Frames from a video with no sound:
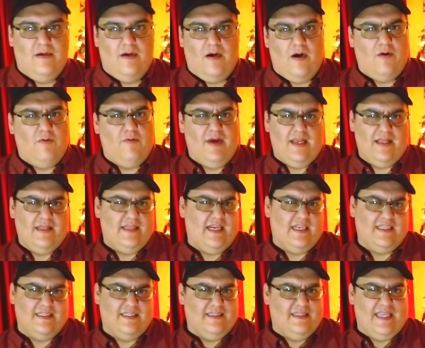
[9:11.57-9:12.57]
Oh wait,
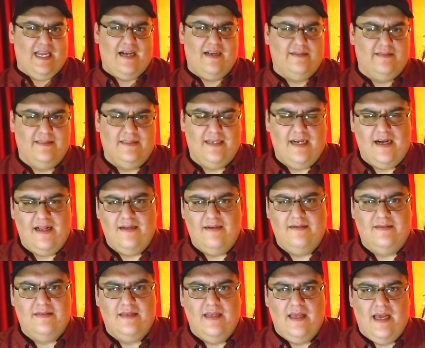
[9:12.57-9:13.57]
that's $1,000.